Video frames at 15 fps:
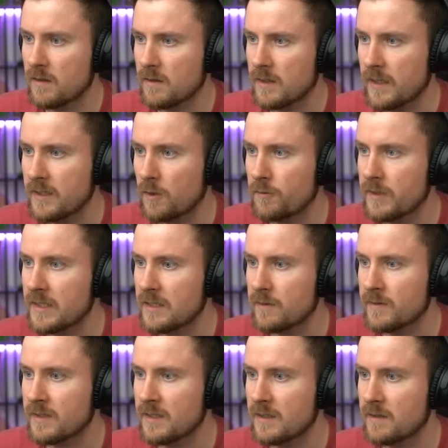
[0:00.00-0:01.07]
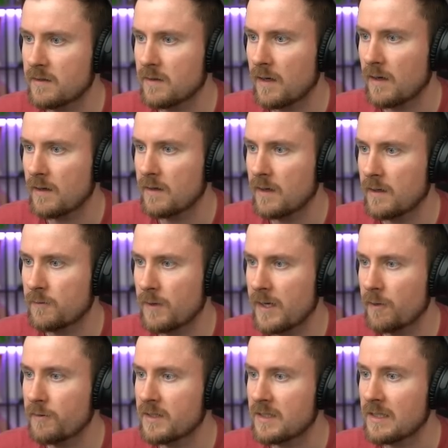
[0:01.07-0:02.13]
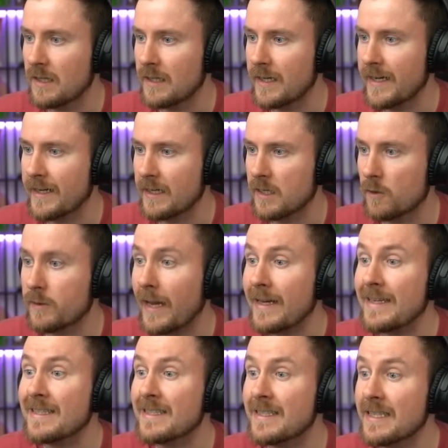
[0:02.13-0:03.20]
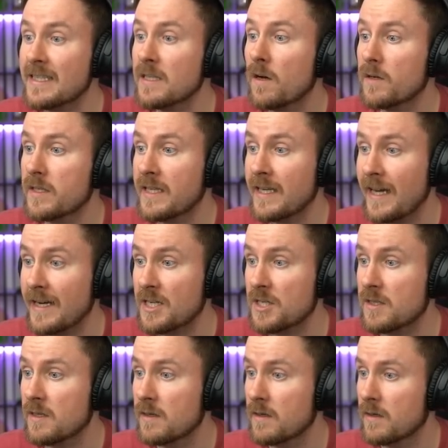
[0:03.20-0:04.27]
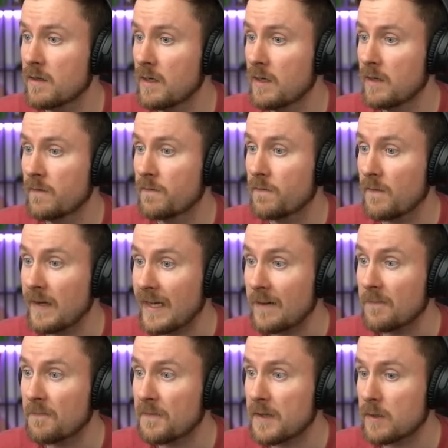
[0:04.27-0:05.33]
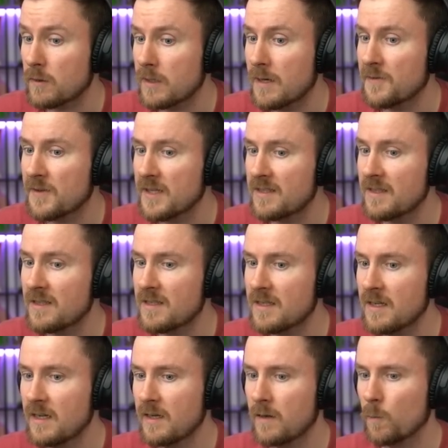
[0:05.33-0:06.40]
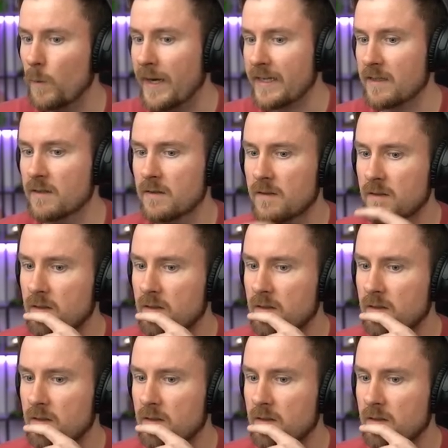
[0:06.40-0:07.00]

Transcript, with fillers: Can he already use it? Right now he's delaying it. Okay, he did not catch the flamethrower. And this is... Wait.